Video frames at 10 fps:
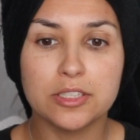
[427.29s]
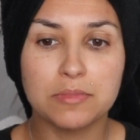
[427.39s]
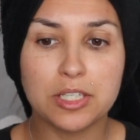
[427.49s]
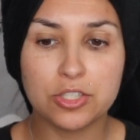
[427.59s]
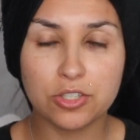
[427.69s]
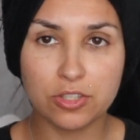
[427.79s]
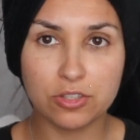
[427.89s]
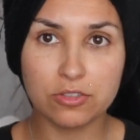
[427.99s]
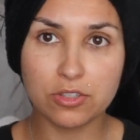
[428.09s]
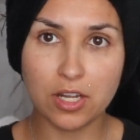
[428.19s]
Make sure that
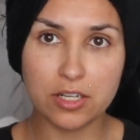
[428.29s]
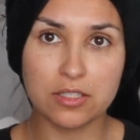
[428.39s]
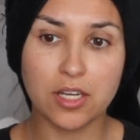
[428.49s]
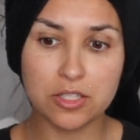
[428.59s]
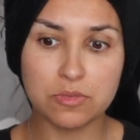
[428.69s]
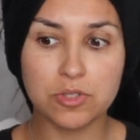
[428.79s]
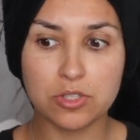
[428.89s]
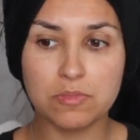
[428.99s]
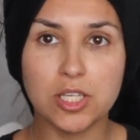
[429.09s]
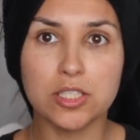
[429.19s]
there's a lot of suds,
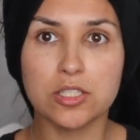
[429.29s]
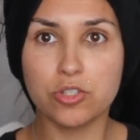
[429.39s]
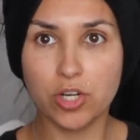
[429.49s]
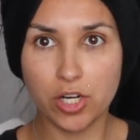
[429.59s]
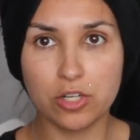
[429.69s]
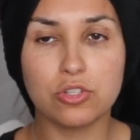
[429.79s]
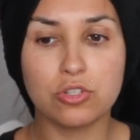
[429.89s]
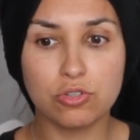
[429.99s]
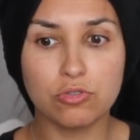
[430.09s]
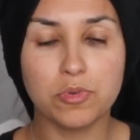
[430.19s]
which means your hair is
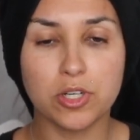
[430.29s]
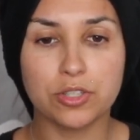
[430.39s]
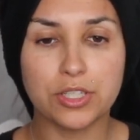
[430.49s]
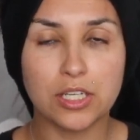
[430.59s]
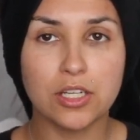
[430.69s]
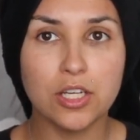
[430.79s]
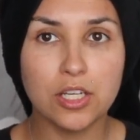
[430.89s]
super clean.